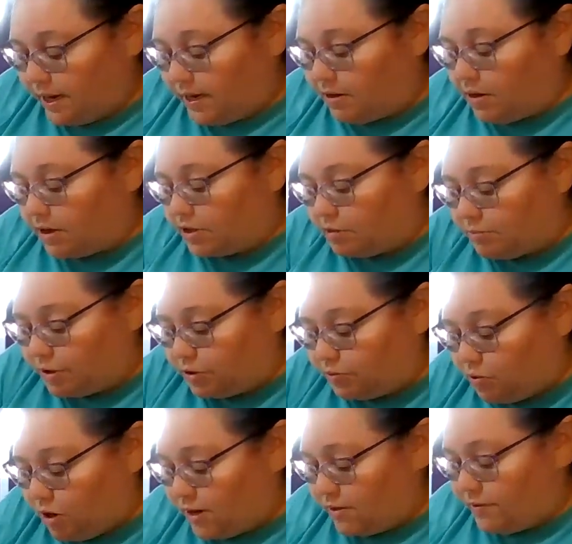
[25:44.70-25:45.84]
Okay, not too
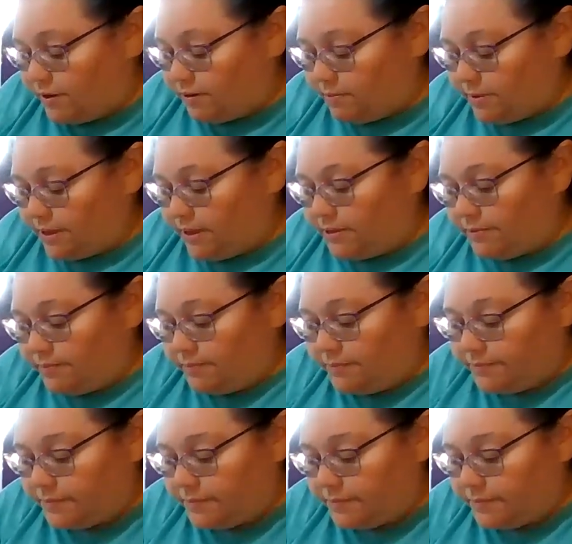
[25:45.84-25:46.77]
much water there, buddy.